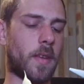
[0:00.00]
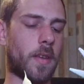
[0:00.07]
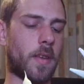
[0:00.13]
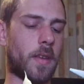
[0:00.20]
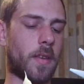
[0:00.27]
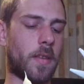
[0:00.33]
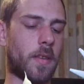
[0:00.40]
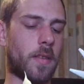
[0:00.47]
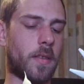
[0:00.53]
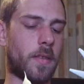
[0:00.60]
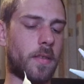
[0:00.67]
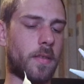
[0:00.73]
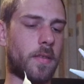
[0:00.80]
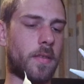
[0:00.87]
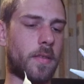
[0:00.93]

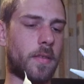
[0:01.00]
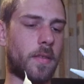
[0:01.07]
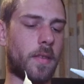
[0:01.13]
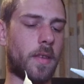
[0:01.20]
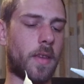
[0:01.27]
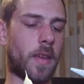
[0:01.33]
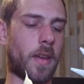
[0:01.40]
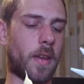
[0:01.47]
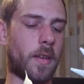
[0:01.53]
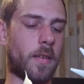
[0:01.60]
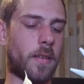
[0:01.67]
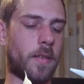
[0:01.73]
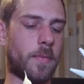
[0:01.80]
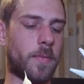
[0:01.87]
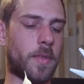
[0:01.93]
And
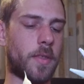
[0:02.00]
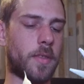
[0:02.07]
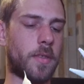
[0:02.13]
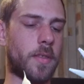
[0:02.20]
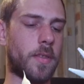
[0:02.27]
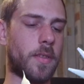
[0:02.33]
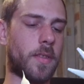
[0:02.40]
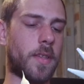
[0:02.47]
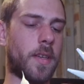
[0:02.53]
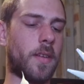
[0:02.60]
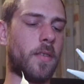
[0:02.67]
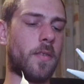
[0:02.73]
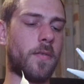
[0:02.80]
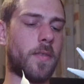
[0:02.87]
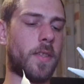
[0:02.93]
yeah, I'm just gonna
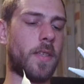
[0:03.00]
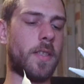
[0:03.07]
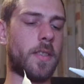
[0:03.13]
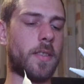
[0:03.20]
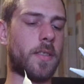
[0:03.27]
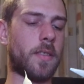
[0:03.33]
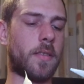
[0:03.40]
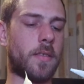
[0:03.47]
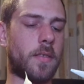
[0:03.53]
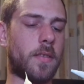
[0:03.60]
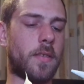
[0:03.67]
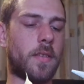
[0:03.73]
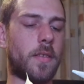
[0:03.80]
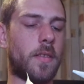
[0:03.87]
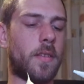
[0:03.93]
take off this
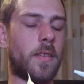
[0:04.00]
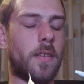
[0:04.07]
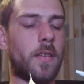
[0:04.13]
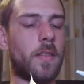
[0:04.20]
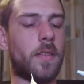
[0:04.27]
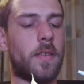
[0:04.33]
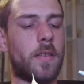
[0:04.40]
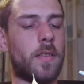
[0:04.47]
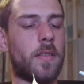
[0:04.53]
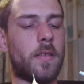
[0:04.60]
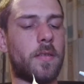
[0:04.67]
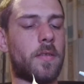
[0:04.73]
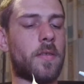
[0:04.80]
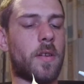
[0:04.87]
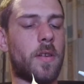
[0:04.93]

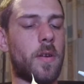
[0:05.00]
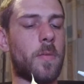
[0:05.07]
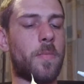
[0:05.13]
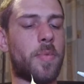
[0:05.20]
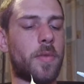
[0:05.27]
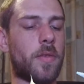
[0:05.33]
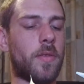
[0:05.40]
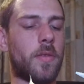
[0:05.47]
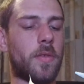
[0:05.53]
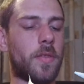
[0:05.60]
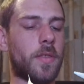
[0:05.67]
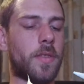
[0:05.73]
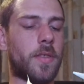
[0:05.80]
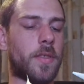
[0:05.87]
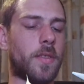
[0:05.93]
Dark
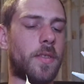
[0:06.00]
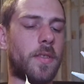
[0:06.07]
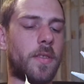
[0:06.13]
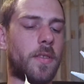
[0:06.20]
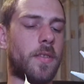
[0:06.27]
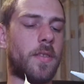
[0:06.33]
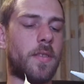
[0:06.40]
Pulse.